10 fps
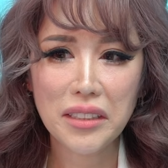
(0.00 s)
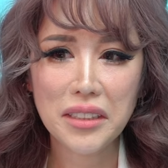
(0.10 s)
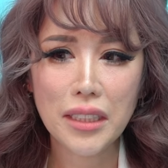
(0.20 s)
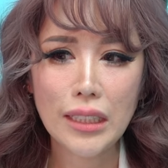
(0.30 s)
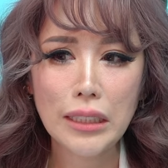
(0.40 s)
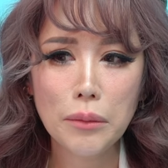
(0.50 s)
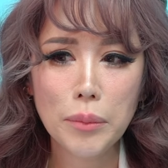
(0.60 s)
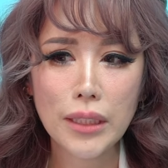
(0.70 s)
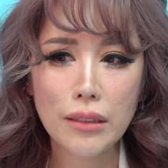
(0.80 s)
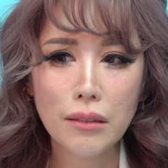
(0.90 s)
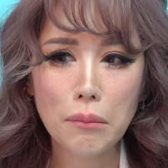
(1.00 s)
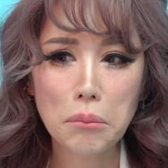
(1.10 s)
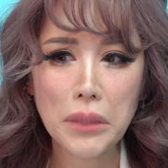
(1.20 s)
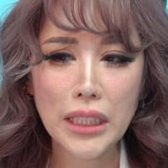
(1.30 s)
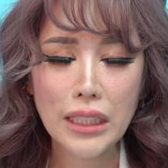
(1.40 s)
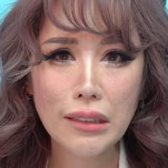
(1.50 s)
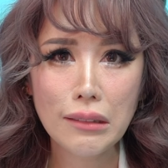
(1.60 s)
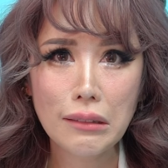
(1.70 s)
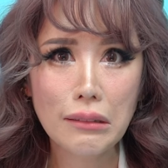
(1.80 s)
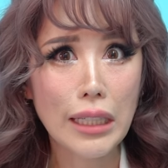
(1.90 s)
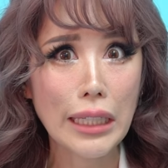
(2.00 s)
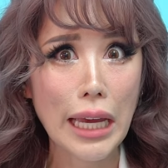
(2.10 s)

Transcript: It's a little bit mean I